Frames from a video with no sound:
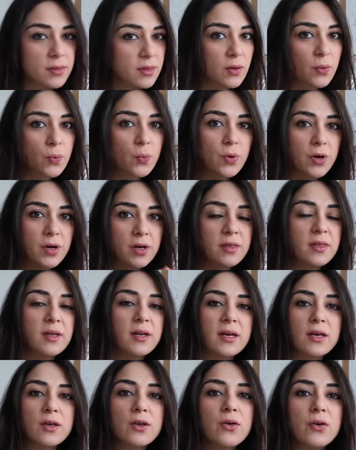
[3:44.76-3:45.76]
the work
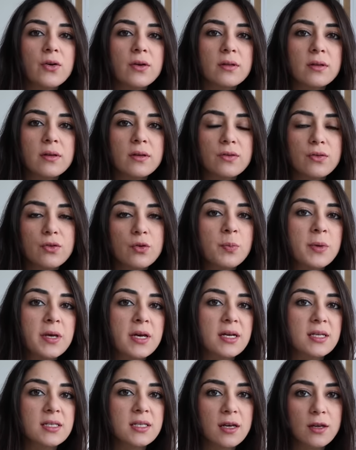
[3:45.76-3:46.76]
that I currently do
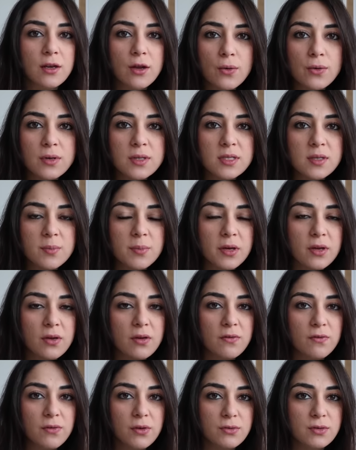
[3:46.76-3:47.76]
because I know it's a bit
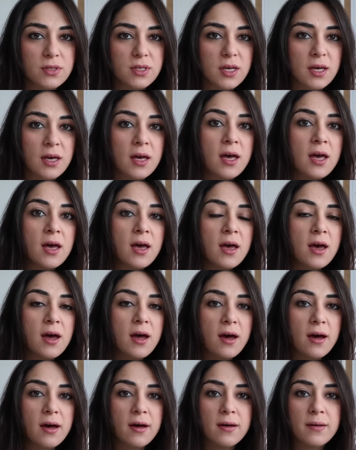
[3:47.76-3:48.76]
confusing
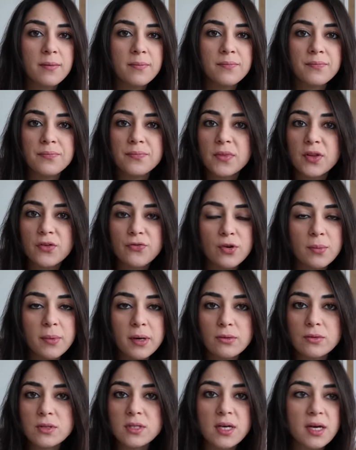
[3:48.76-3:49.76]
um, from
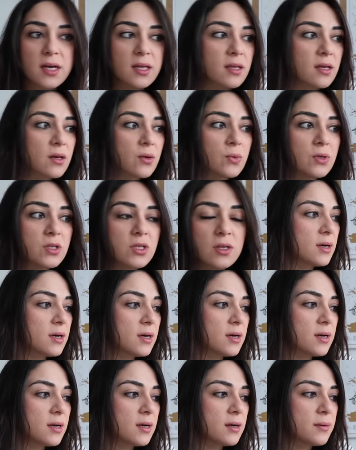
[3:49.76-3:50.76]
outside like what
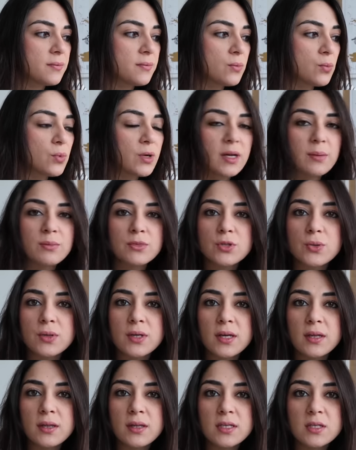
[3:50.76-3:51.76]
uh, what I'm
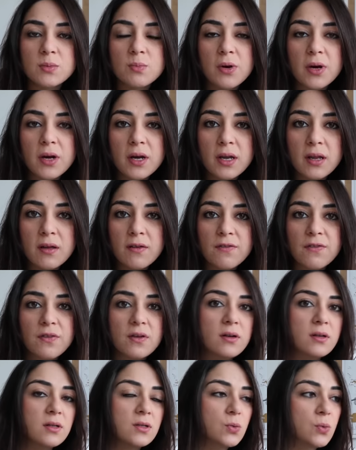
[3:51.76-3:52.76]
doing in this marketing
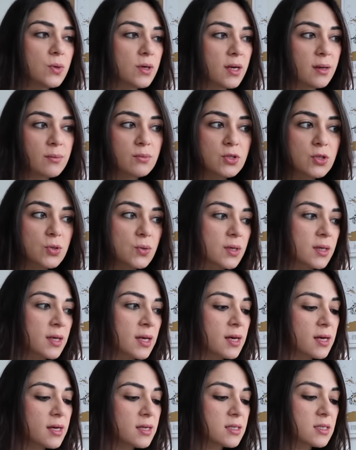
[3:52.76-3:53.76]
field what I'm
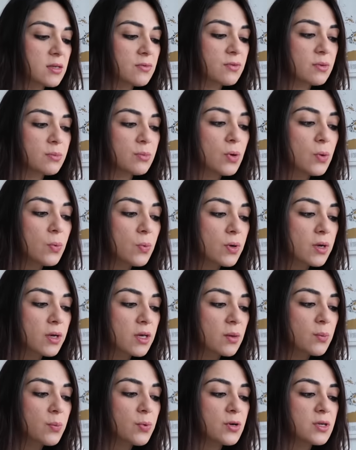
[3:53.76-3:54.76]
doing as a remote
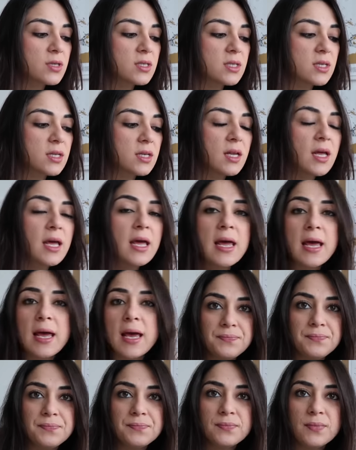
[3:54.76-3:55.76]
working person
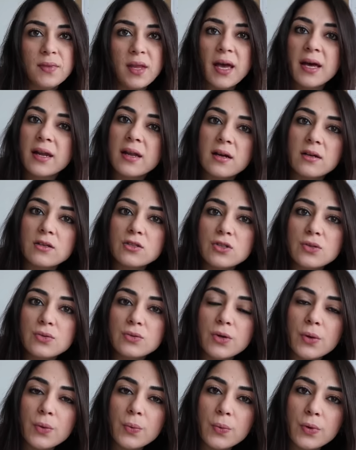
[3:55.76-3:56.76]
and I also
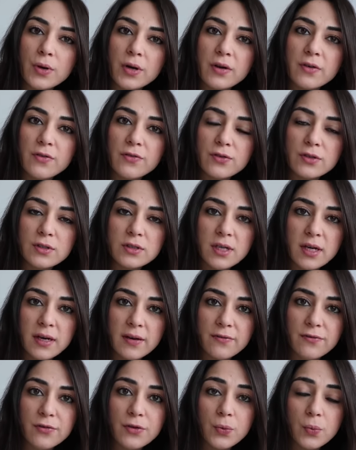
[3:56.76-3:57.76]
don't work
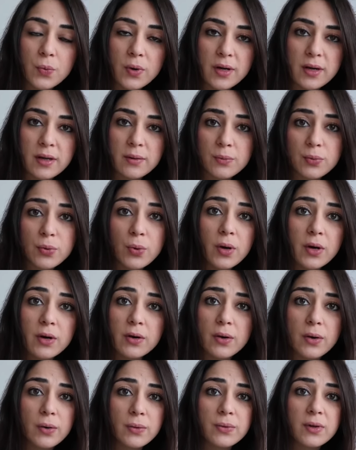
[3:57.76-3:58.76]
full-time for one
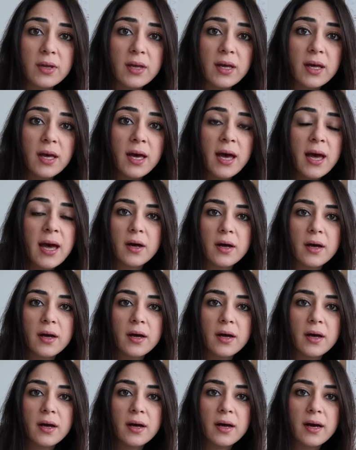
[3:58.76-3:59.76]
employer only
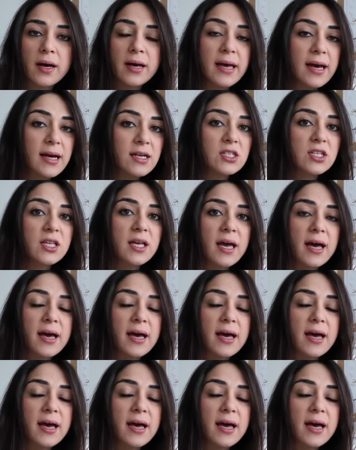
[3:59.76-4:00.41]
I actually